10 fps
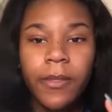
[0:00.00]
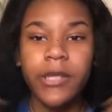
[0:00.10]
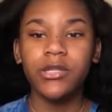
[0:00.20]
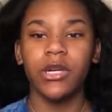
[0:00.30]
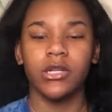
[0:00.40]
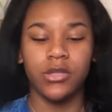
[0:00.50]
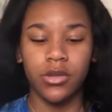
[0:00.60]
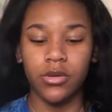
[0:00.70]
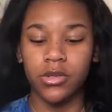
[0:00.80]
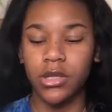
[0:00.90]
This junk is
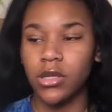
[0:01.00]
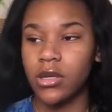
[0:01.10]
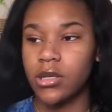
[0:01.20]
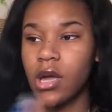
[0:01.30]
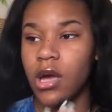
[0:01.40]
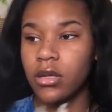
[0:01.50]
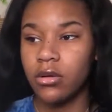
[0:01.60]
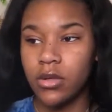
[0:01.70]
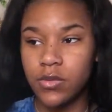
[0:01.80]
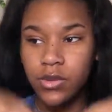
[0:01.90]
so sticky. That's how I
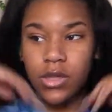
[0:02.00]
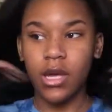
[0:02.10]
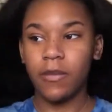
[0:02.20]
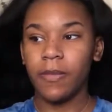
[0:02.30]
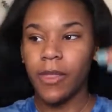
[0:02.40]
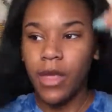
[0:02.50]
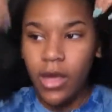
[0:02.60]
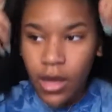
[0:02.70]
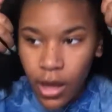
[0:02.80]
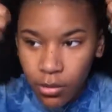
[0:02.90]
know this will stay.
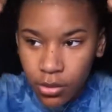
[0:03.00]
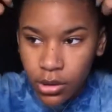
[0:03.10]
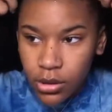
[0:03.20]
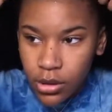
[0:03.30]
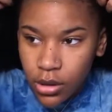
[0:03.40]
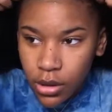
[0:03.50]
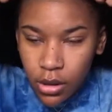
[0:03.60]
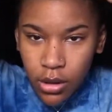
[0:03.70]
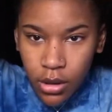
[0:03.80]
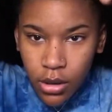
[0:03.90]
I'm gonna
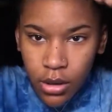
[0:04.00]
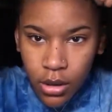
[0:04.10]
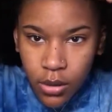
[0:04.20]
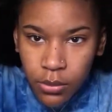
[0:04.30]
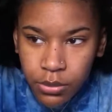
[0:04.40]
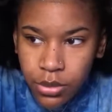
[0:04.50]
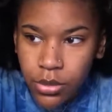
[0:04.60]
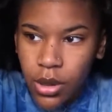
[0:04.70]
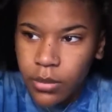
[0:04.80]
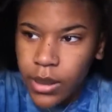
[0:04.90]
pull
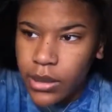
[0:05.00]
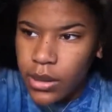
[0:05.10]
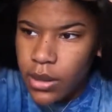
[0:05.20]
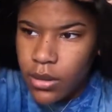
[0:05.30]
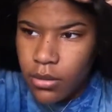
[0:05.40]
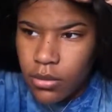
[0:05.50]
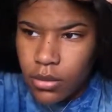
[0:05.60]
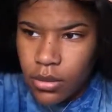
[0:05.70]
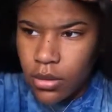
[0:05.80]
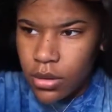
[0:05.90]
her back down
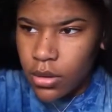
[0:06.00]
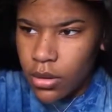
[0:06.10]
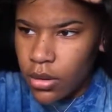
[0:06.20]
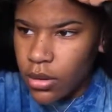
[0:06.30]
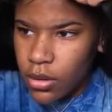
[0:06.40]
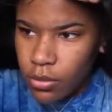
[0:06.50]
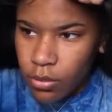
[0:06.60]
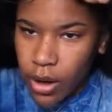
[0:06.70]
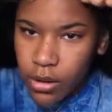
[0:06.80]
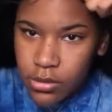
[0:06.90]

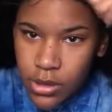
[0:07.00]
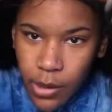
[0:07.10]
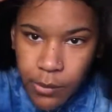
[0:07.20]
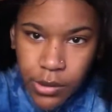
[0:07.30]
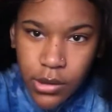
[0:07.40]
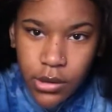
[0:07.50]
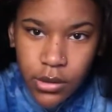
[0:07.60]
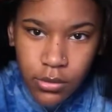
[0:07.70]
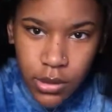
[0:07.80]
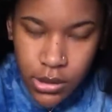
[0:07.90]
right on top of the
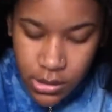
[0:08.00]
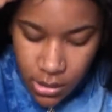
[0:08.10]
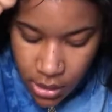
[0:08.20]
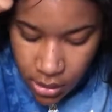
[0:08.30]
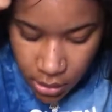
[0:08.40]
Gorilla Snot.